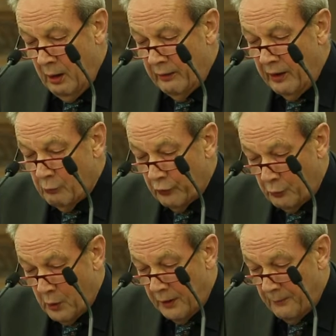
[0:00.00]
That was
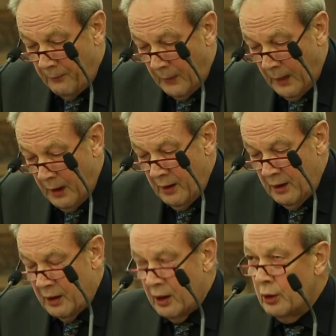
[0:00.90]
one.
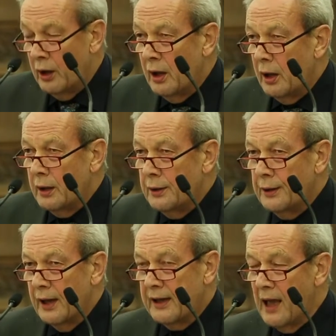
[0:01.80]
Now,
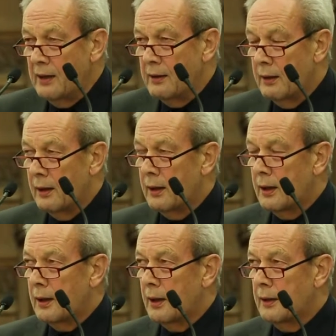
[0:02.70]
again,
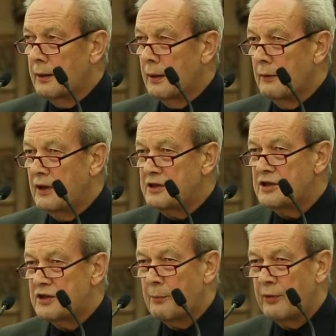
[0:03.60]
this
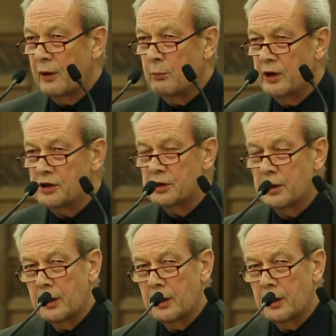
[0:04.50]
is something which